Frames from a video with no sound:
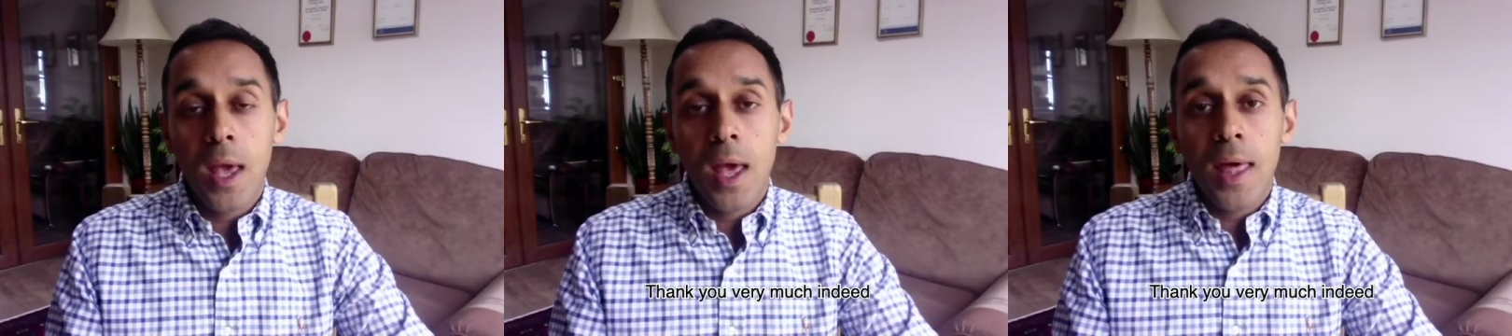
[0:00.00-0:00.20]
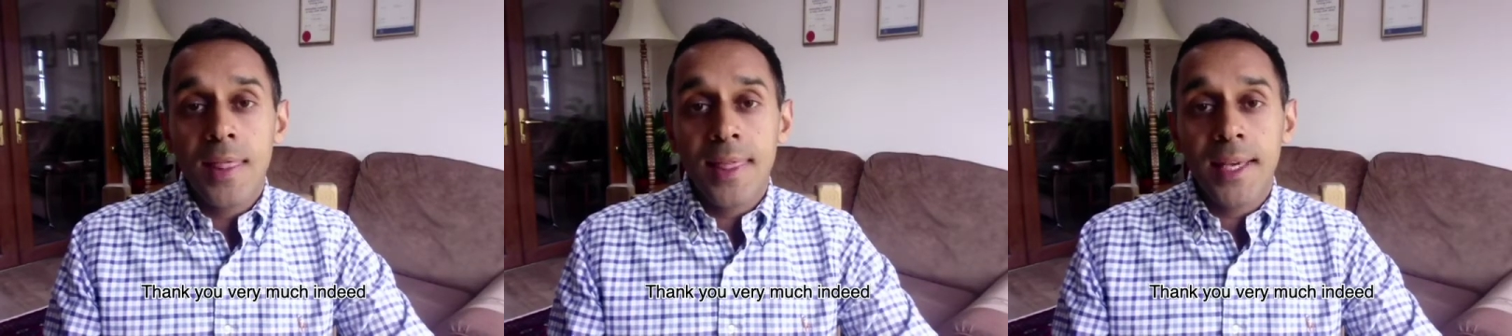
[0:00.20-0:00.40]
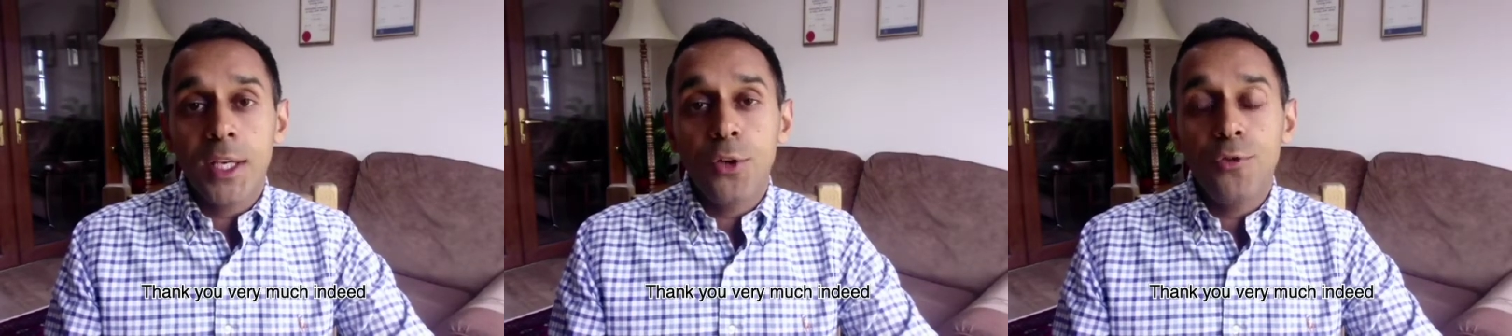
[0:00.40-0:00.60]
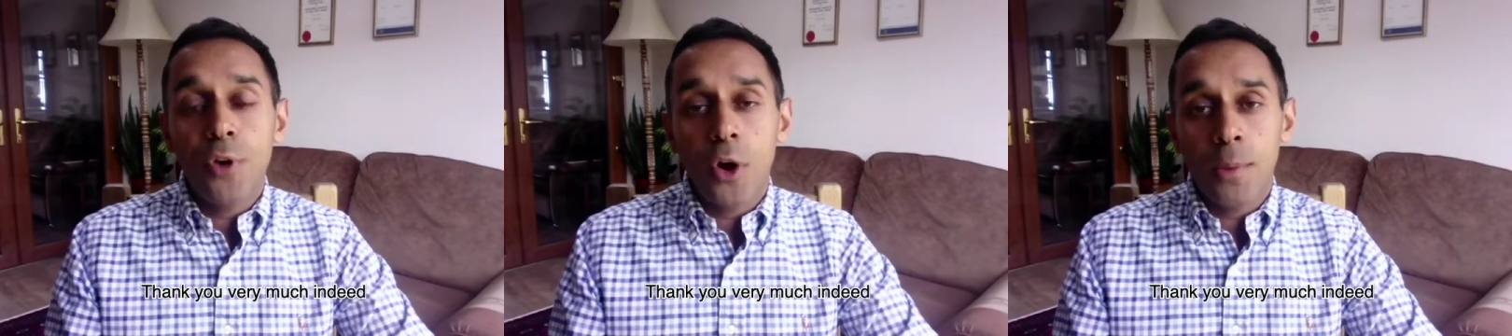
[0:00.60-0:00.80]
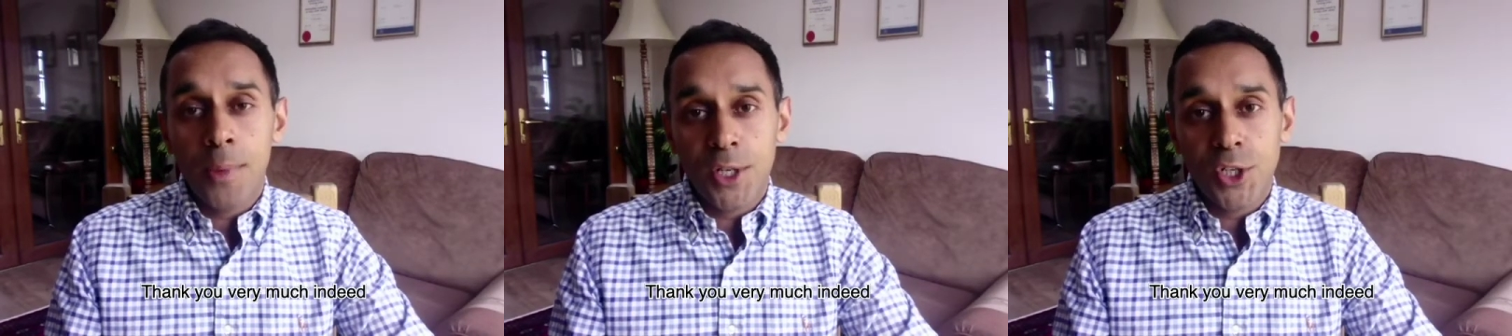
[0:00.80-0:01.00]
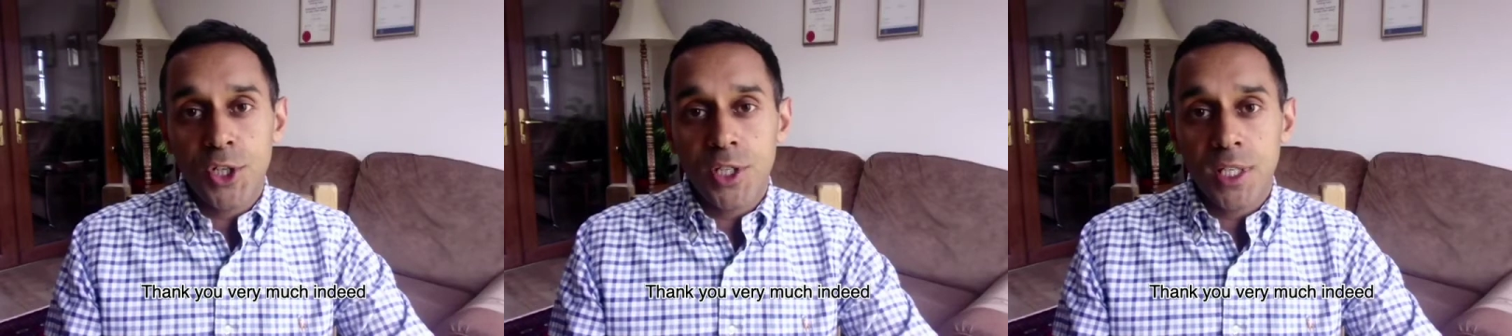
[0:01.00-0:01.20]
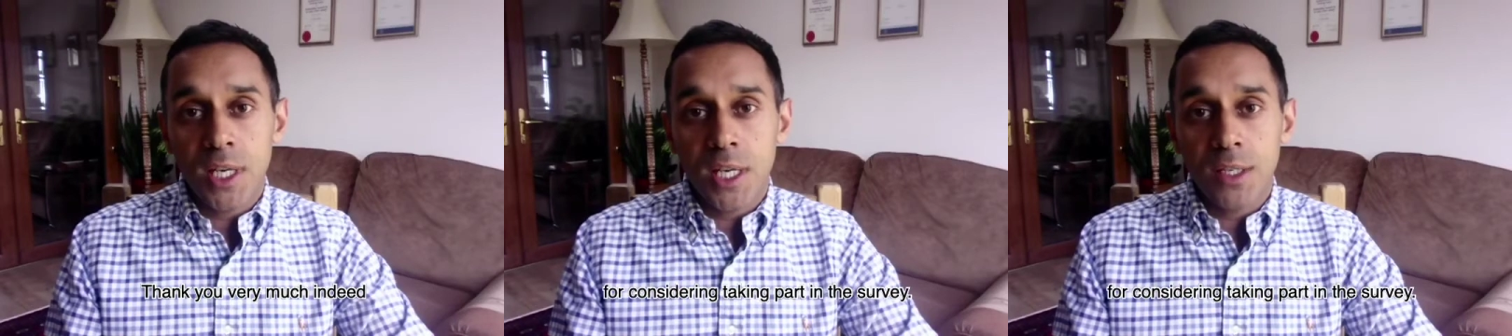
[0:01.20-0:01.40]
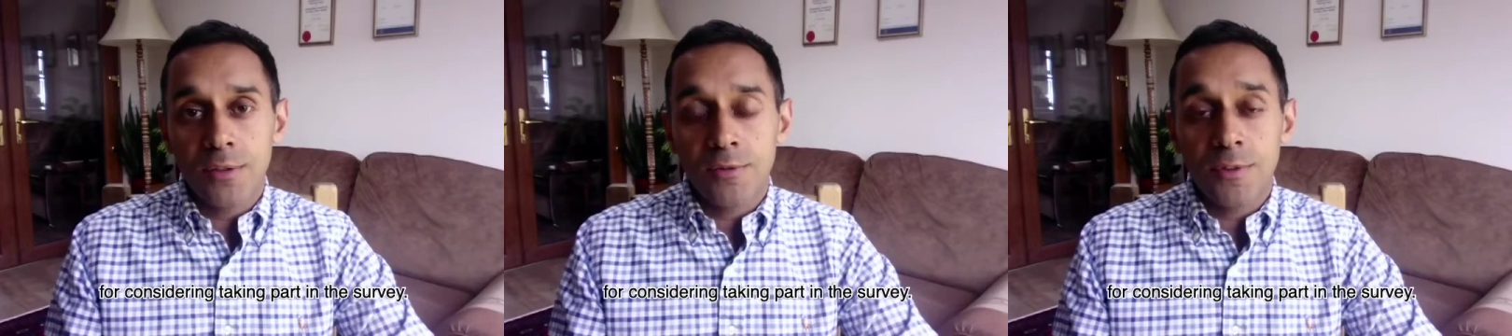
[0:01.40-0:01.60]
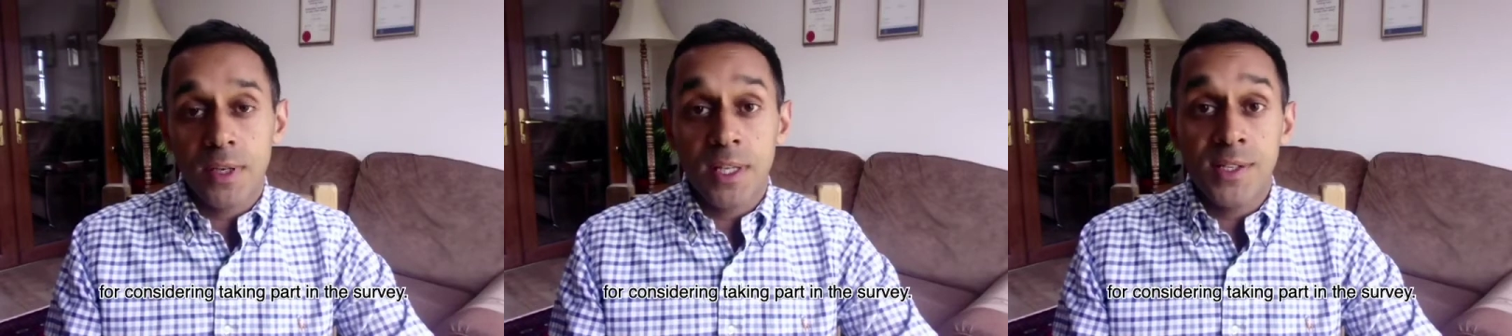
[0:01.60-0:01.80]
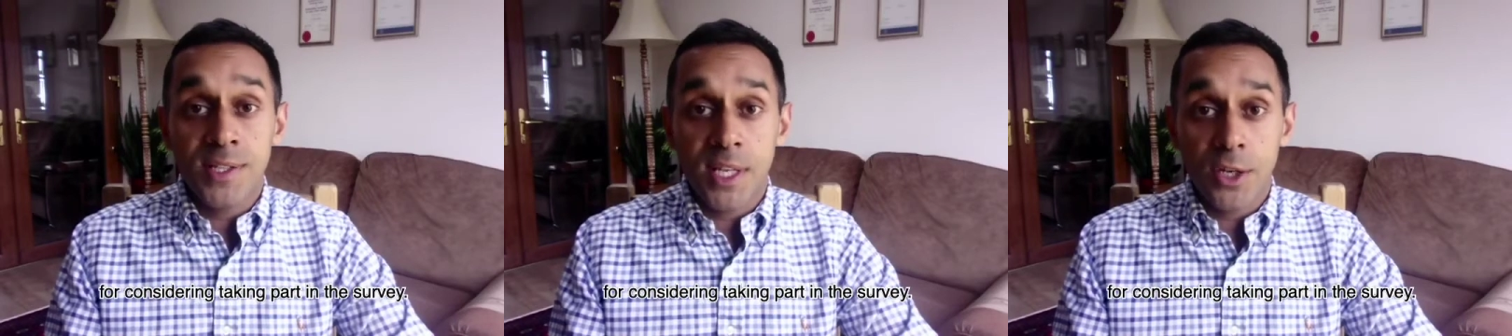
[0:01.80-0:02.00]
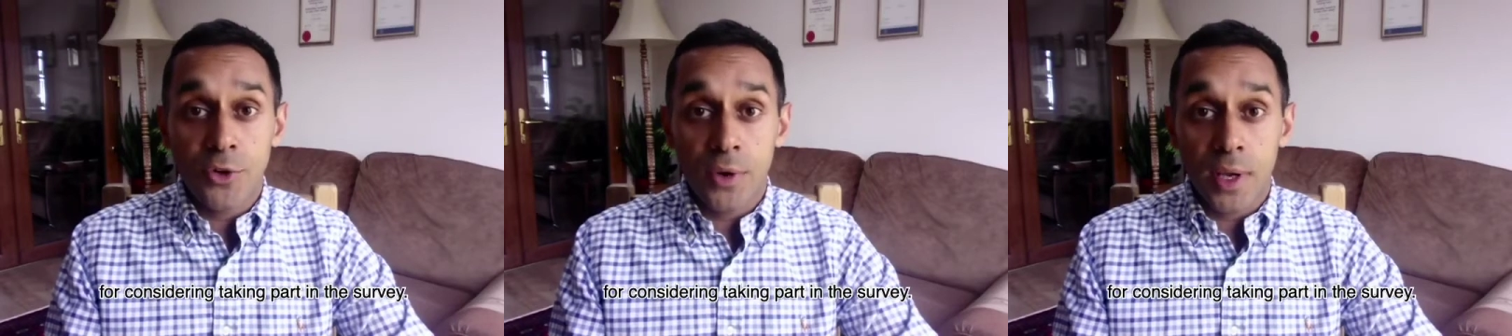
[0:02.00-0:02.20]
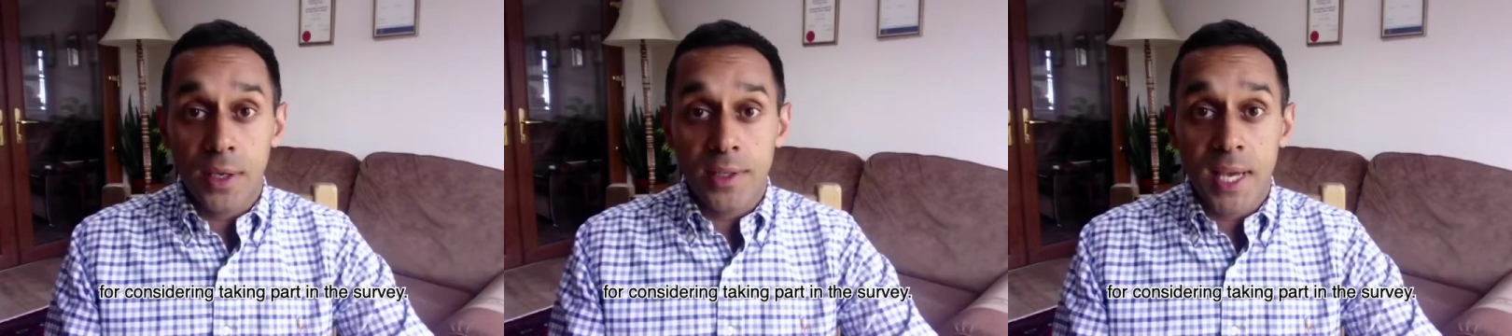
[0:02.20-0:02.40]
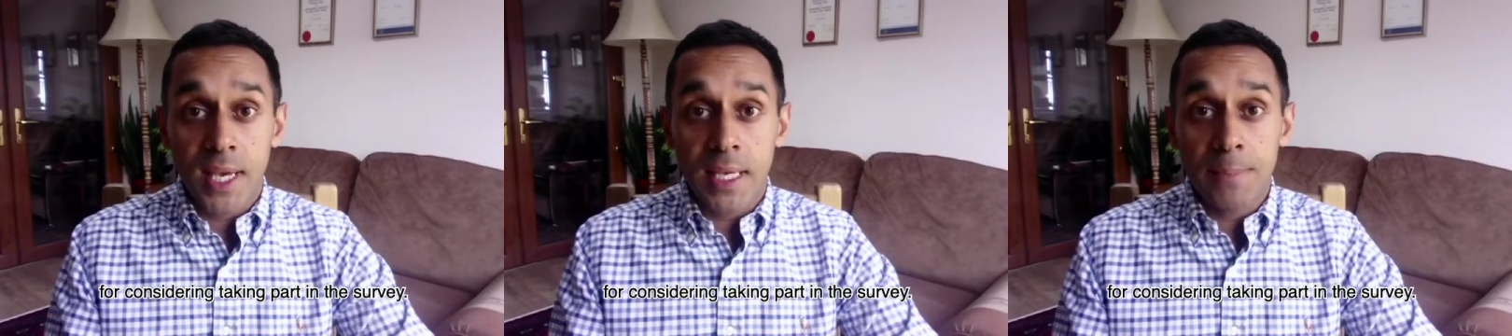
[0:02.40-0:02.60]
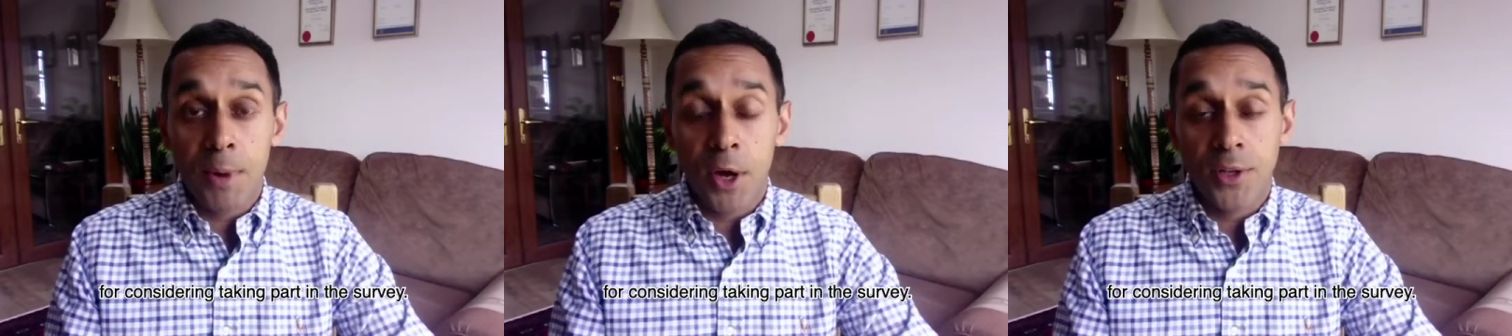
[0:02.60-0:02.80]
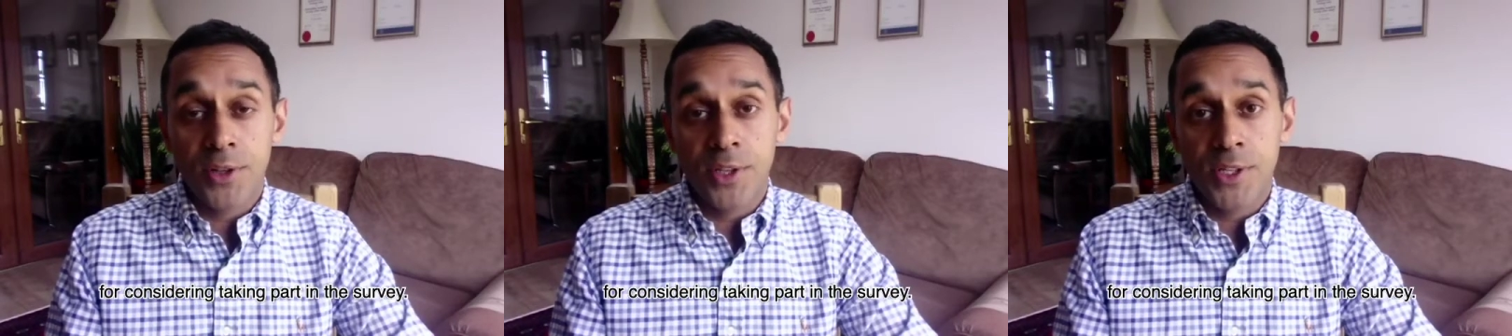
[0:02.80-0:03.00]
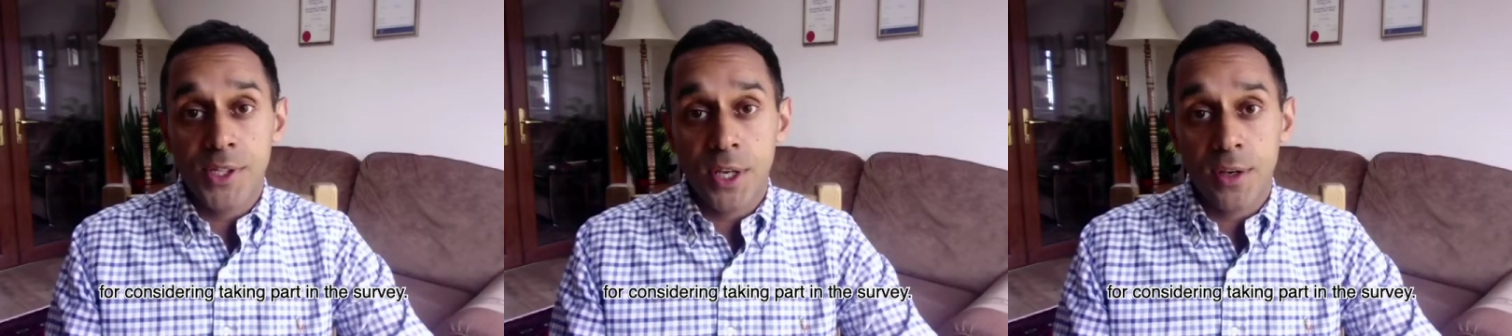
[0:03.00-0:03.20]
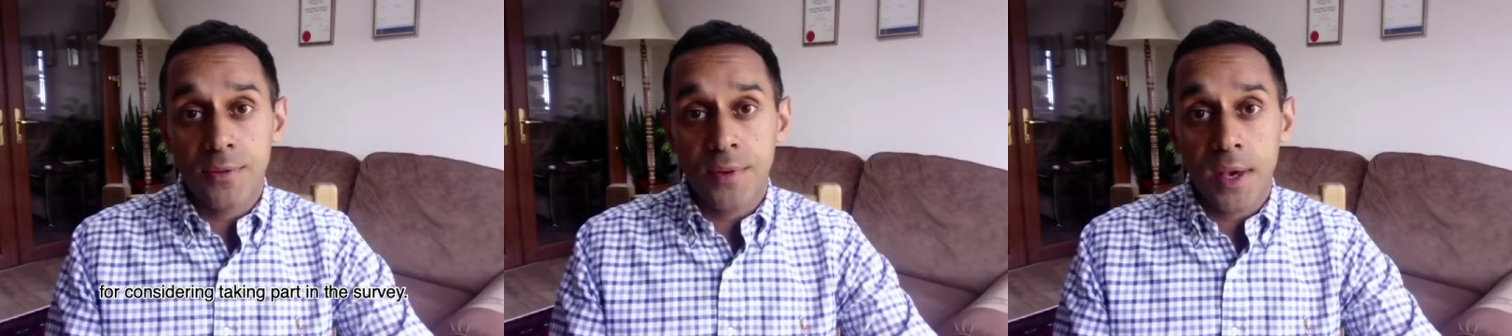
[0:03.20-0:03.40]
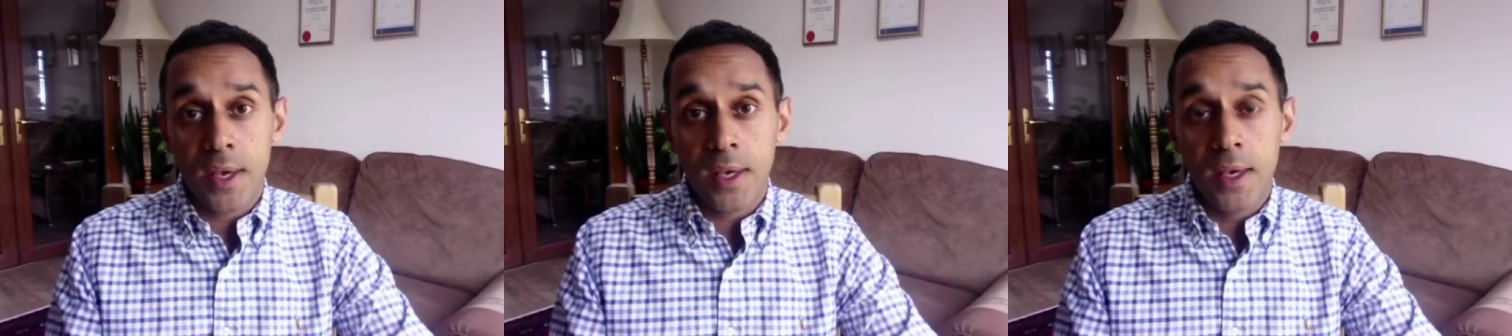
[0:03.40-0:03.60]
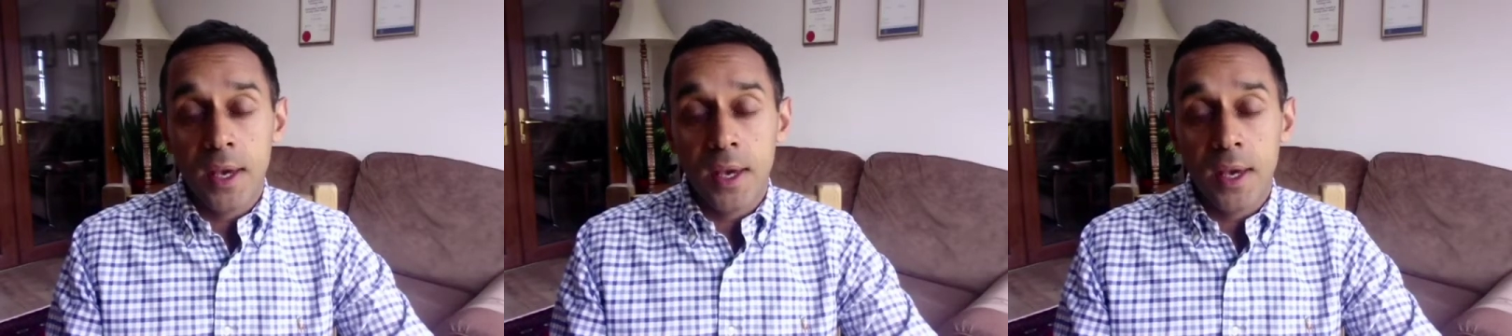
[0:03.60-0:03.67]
Thank you very much indeed for considering taking part in the survey.